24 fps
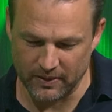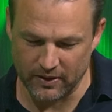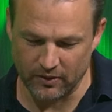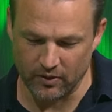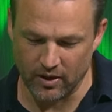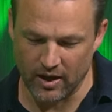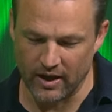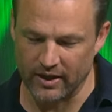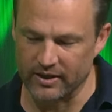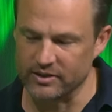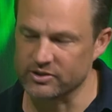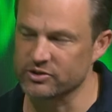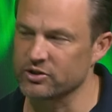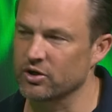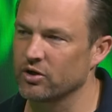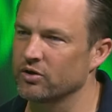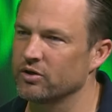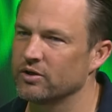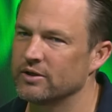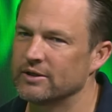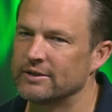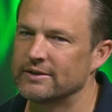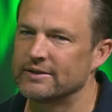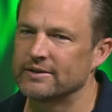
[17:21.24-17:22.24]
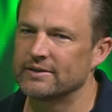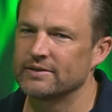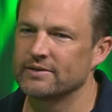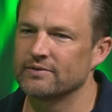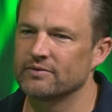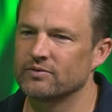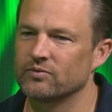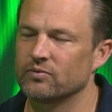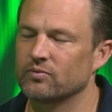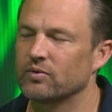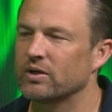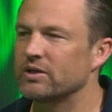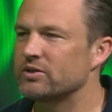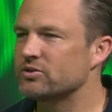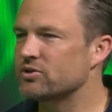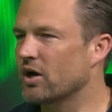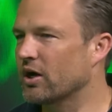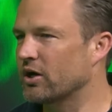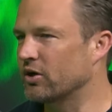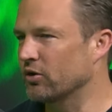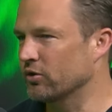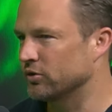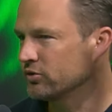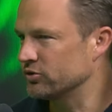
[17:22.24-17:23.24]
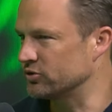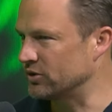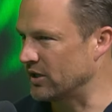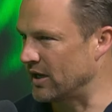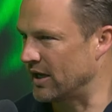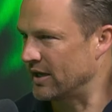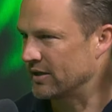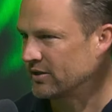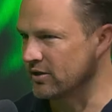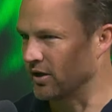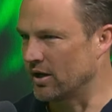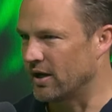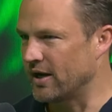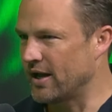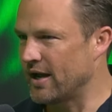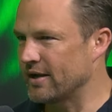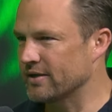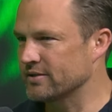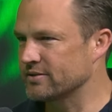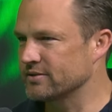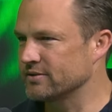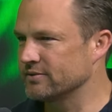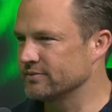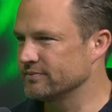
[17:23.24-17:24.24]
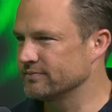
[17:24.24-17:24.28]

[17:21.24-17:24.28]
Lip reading: Pirata. So Written Tycoon's your headline act.